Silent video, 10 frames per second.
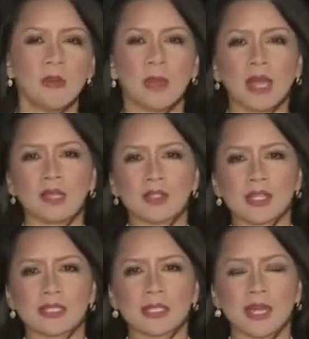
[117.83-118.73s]
Myers
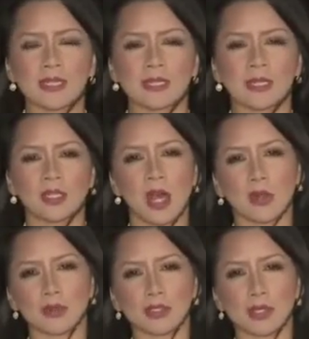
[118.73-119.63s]
and Sons did
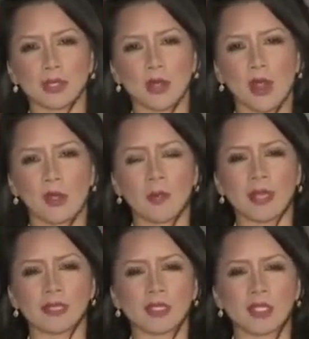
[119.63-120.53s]
not return our
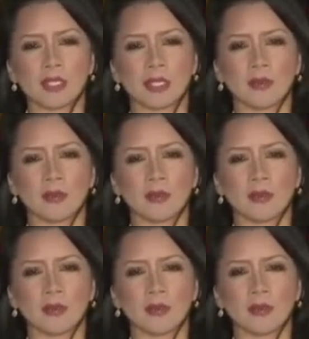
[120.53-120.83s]
messages.